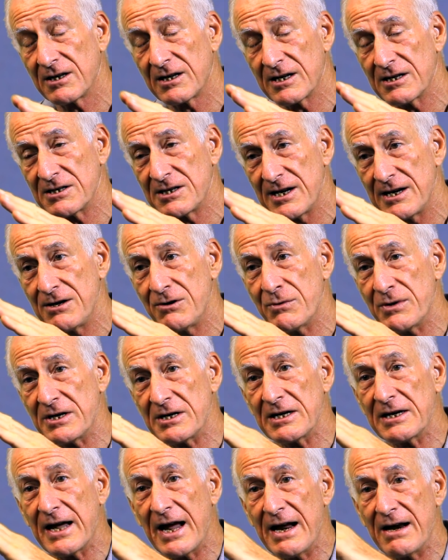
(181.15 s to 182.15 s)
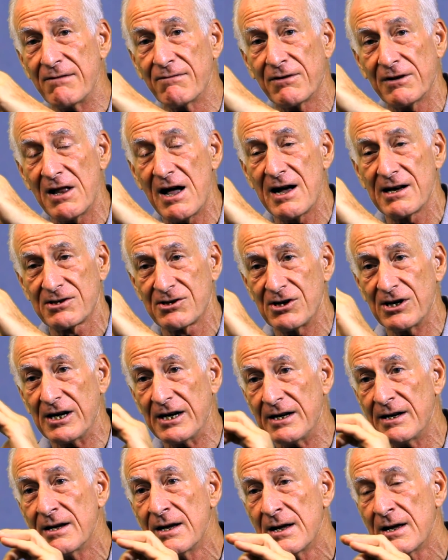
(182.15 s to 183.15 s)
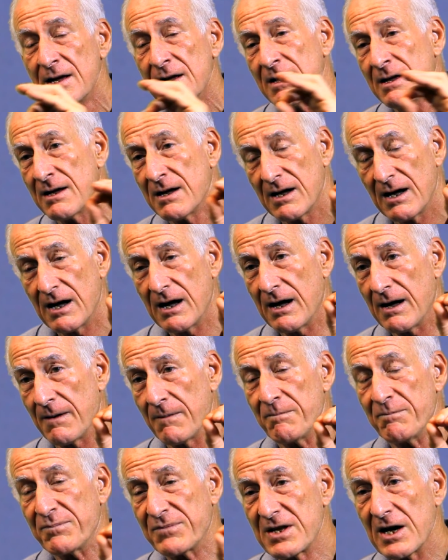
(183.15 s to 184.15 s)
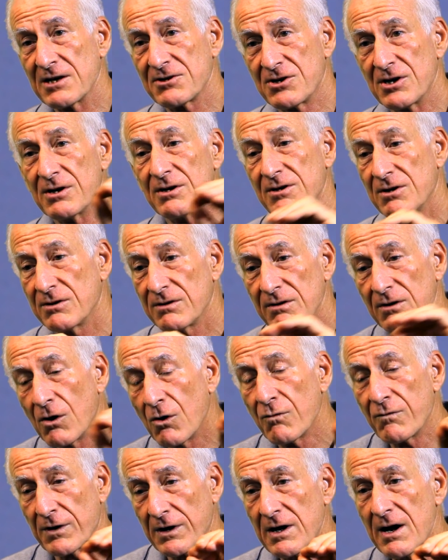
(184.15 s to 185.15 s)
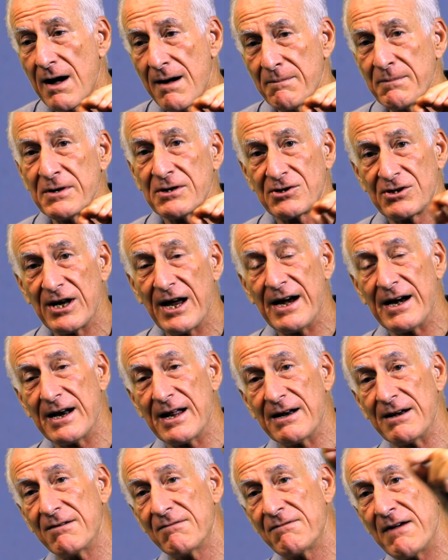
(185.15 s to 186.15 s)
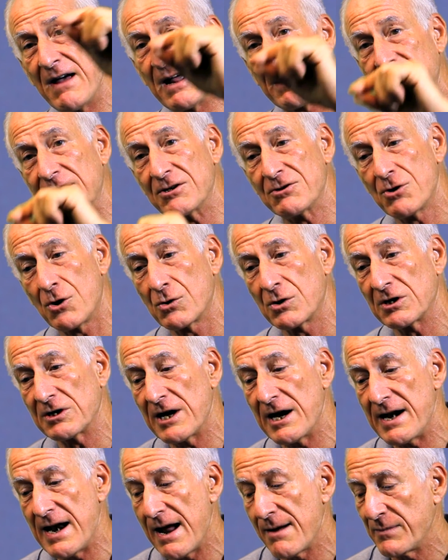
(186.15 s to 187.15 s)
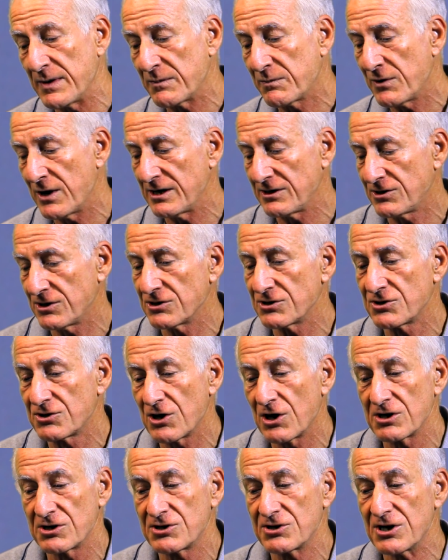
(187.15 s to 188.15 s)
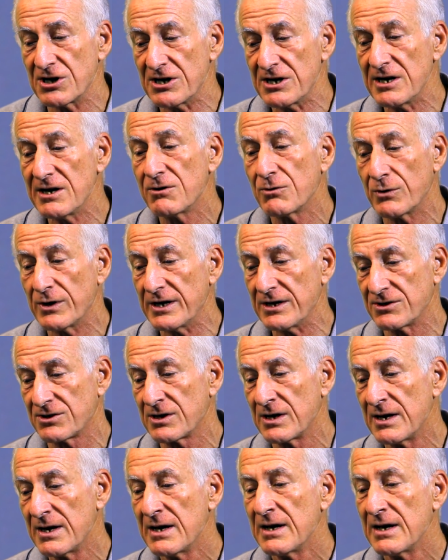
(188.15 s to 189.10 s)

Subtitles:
continuing to gain velocity doesn't overcompensate, and in fact the total dynamic pressure starts to decrease.